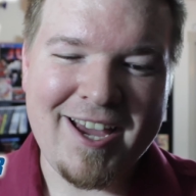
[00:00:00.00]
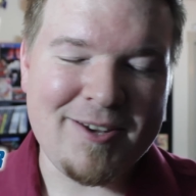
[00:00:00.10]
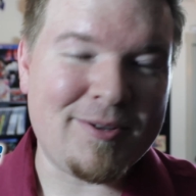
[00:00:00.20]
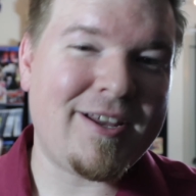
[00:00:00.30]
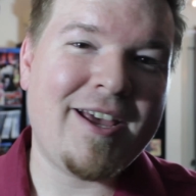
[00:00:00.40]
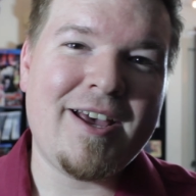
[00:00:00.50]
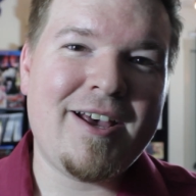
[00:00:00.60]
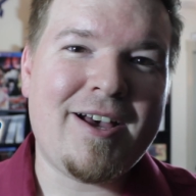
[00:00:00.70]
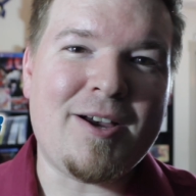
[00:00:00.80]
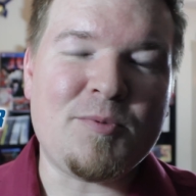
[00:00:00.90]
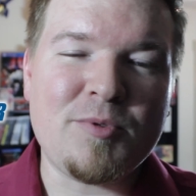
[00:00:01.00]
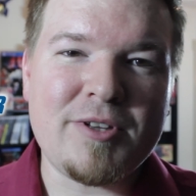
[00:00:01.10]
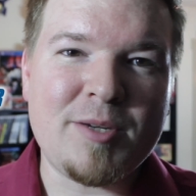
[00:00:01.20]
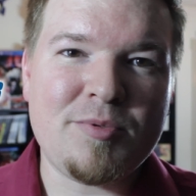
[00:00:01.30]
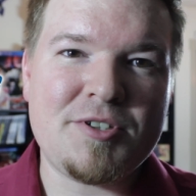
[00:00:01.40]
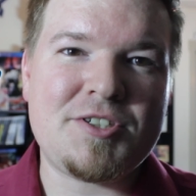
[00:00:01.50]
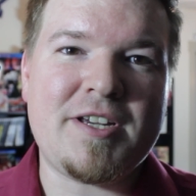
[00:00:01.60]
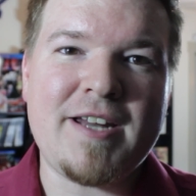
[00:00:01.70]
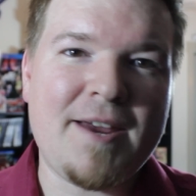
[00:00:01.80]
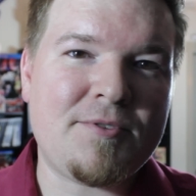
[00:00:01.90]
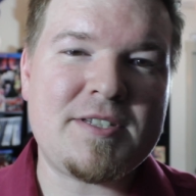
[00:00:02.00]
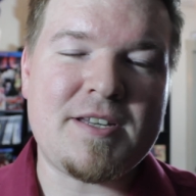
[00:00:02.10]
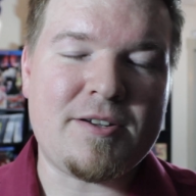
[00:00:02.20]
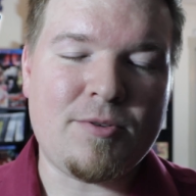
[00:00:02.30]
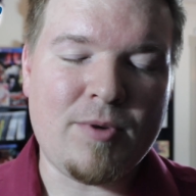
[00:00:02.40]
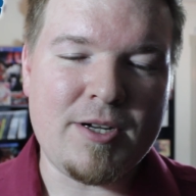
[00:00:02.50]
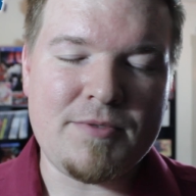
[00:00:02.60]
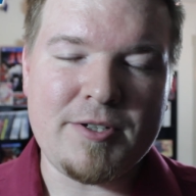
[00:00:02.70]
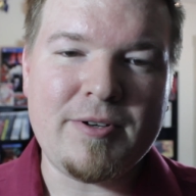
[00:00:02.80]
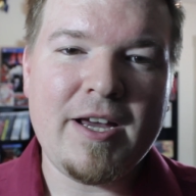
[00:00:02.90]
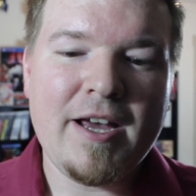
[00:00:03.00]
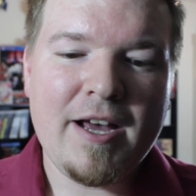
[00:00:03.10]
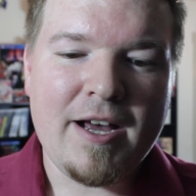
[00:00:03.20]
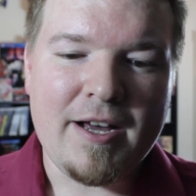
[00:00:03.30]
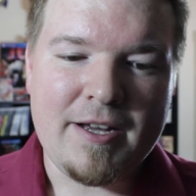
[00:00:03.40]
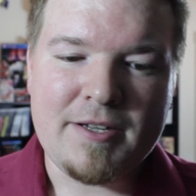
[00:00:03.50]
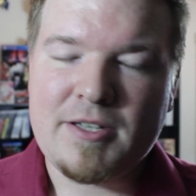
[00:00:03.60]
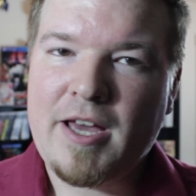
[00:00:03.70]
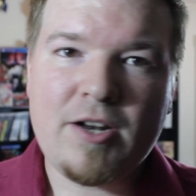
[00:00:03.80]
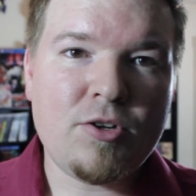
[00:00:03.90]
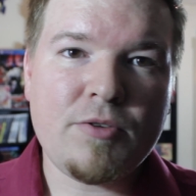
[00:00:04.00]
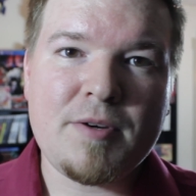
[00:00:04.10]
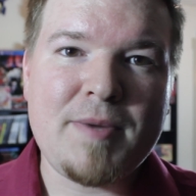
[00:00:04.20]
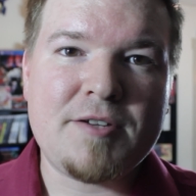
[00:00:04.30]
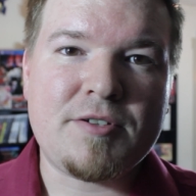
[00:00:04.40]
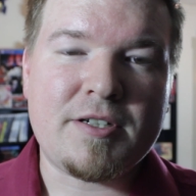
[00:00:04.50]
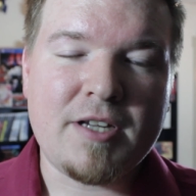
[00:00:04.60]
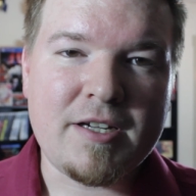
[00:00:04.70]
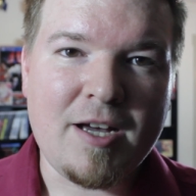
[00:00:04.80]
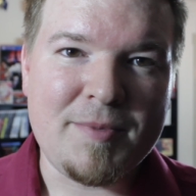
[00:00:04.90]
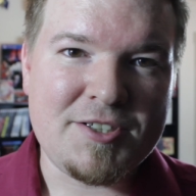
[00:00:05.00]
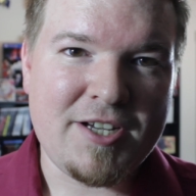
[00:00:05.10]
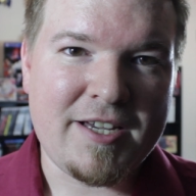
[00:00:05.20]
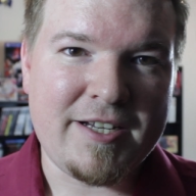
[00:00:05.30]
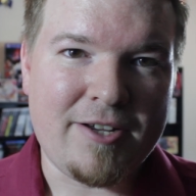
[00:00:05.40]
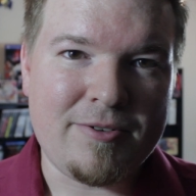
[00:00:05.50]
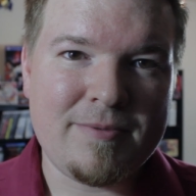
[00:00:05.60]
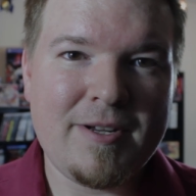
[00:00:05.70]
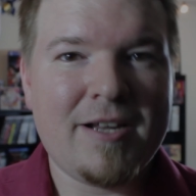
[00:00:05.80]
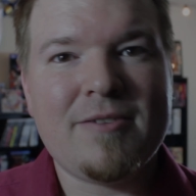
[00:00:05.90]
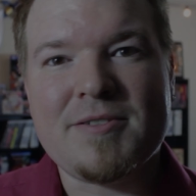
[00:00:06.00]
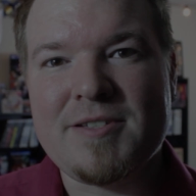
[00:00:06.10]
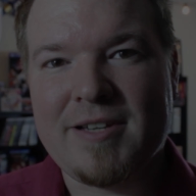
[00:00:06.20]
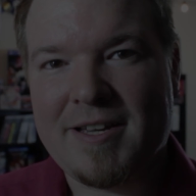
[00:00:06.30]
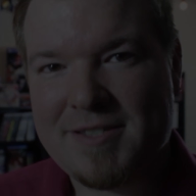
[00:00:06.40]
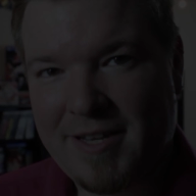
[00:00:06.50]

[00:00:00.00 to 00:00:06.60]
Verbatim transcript: I uh, really appreciate every single one of you. Uh, head on over to patreon.com and check it out. We'll see you guys